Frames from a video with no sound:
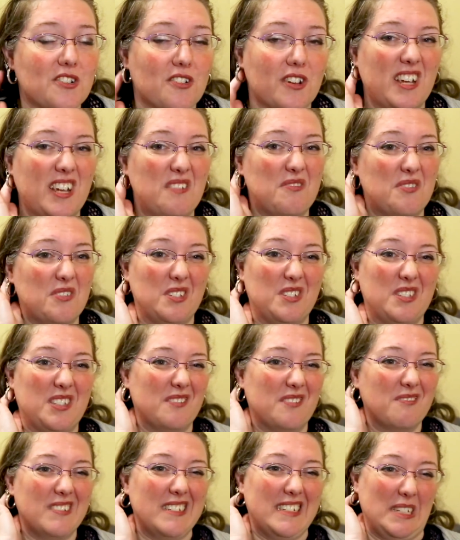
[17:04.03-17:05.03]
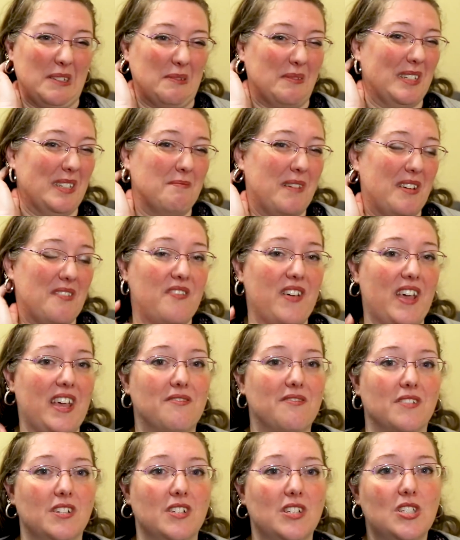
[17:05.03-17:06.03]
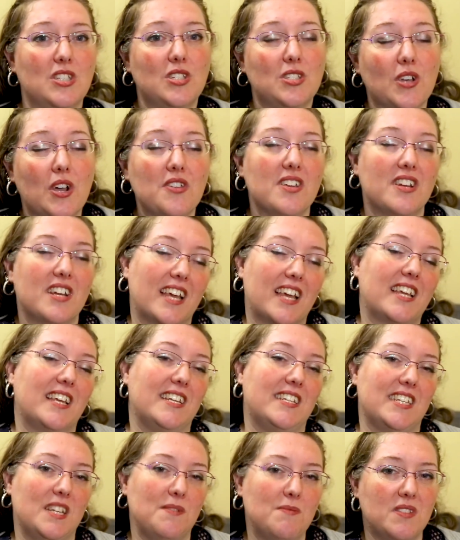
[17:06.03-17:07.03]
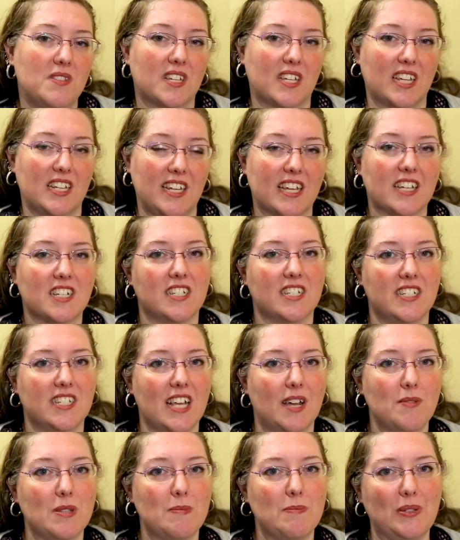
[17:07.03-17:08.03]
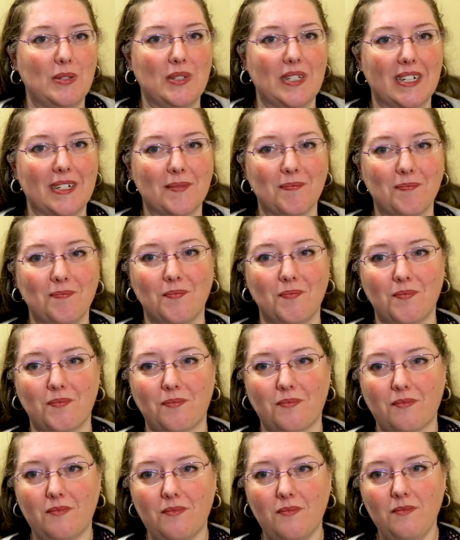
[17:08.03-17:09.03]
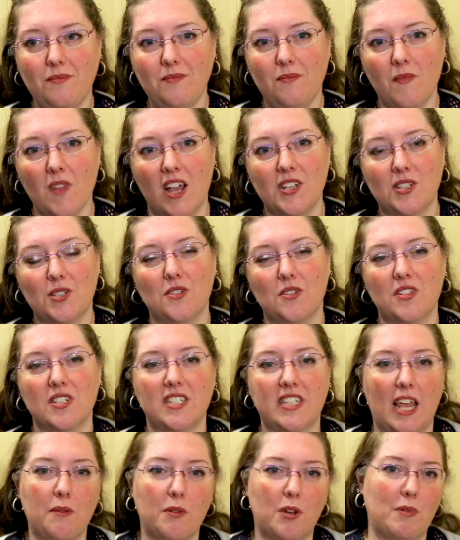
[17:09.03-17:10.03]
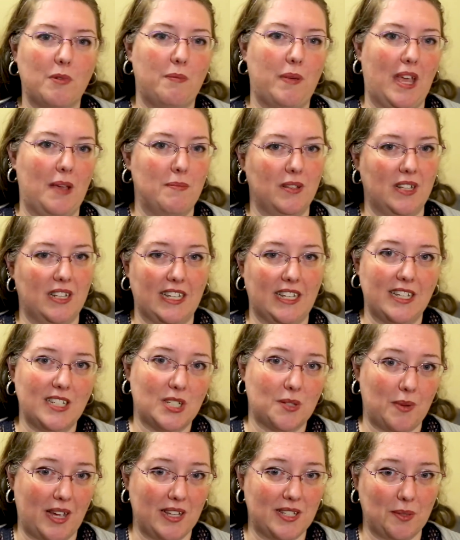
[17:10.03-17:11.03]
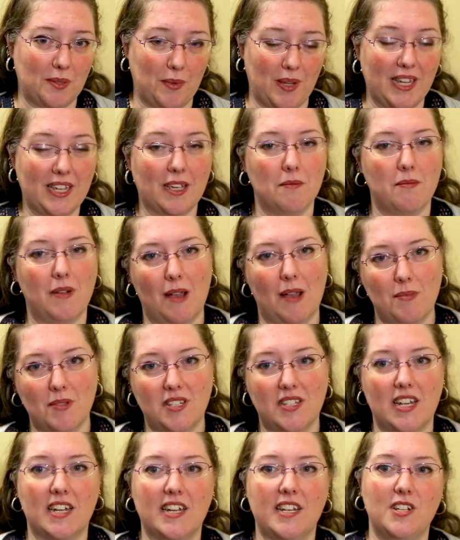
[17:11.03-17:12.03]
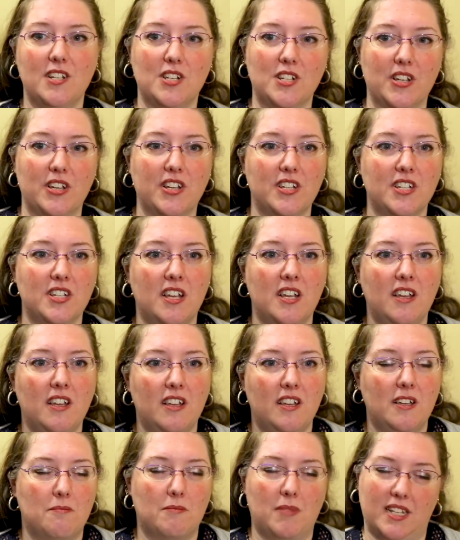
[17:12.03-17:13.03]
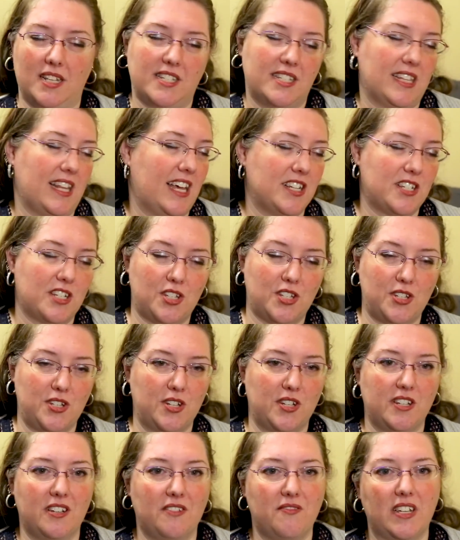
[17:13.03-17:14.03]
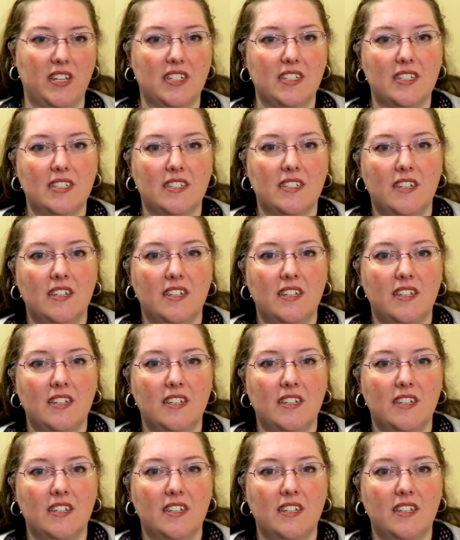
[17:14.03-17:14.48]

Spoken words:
eat food that really weren't my favourites so that I could deepen the connections I was building. I saw the same group of people at least twice a week at Bible study and church, plus larger student events.